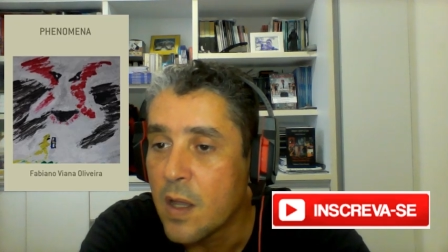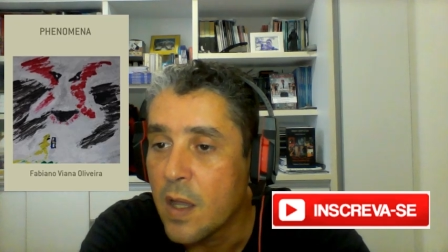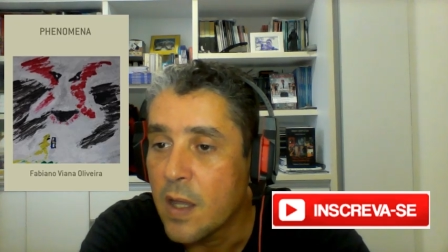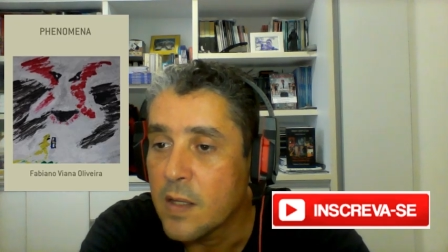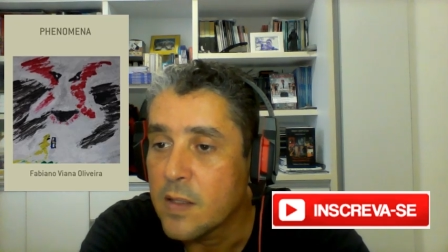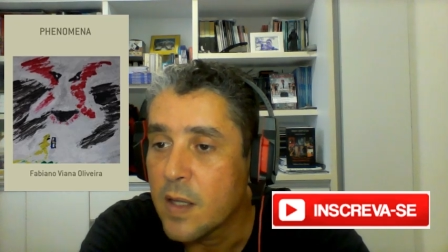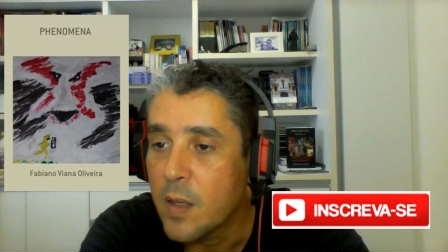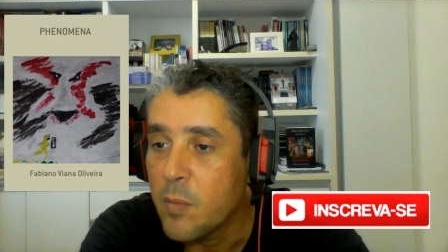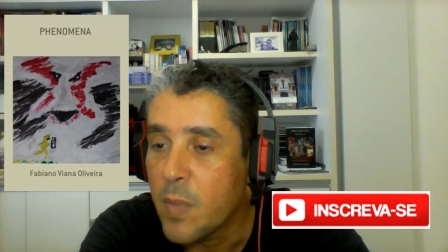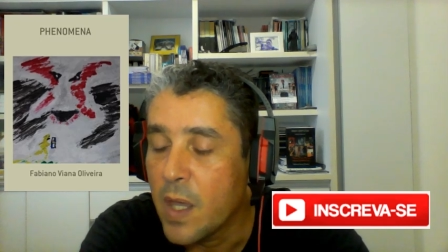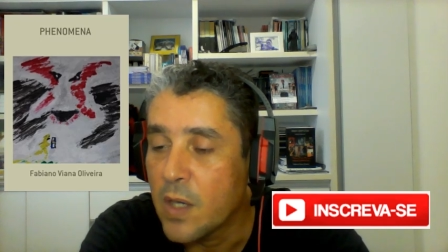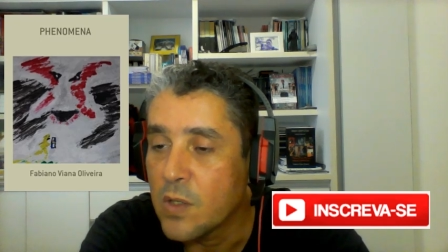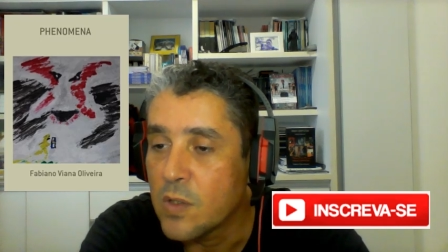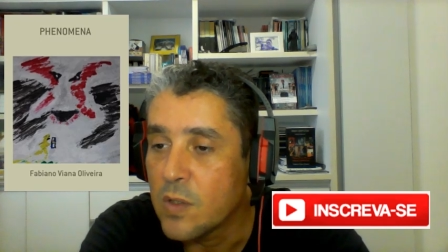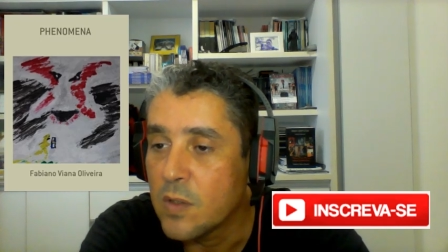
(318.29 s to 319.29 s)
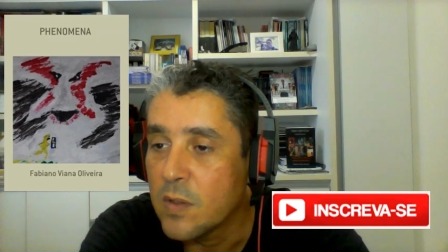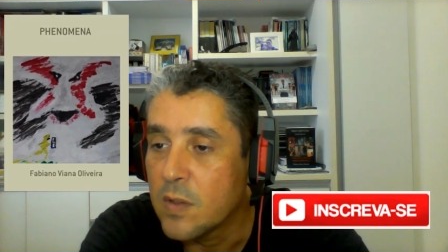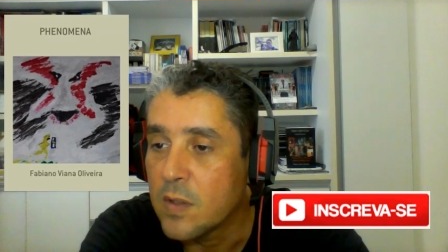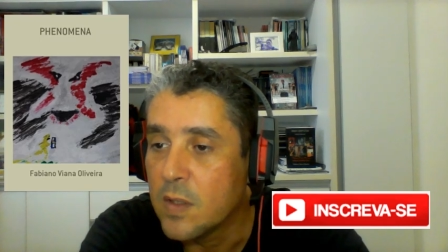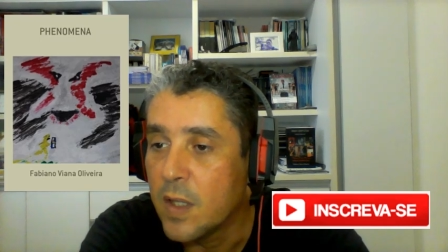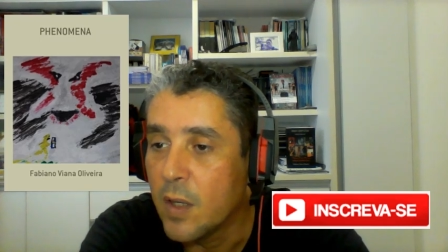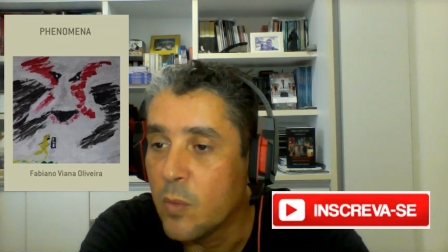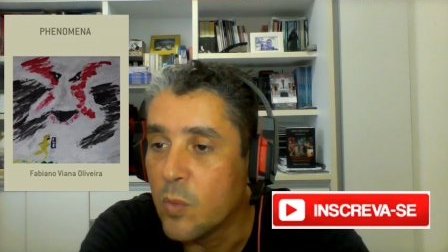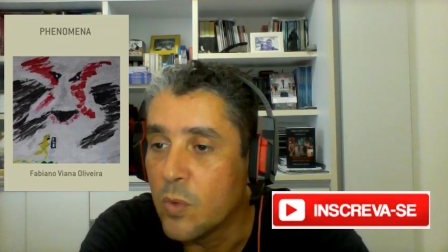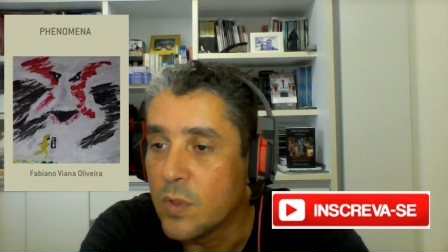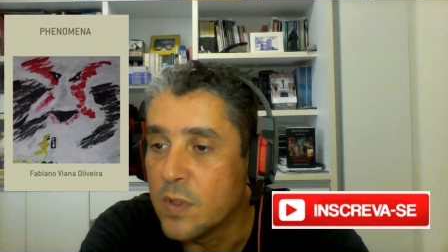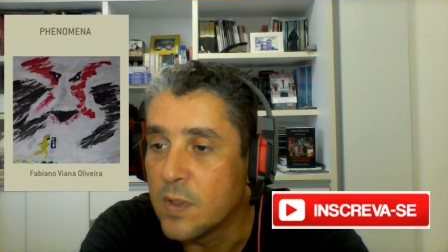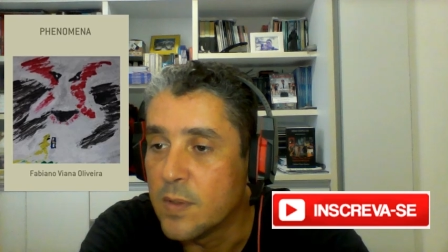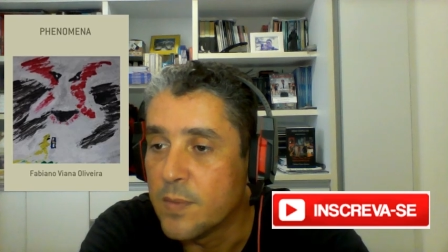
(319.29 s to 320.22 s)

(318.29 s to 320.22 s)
as I imagined they would.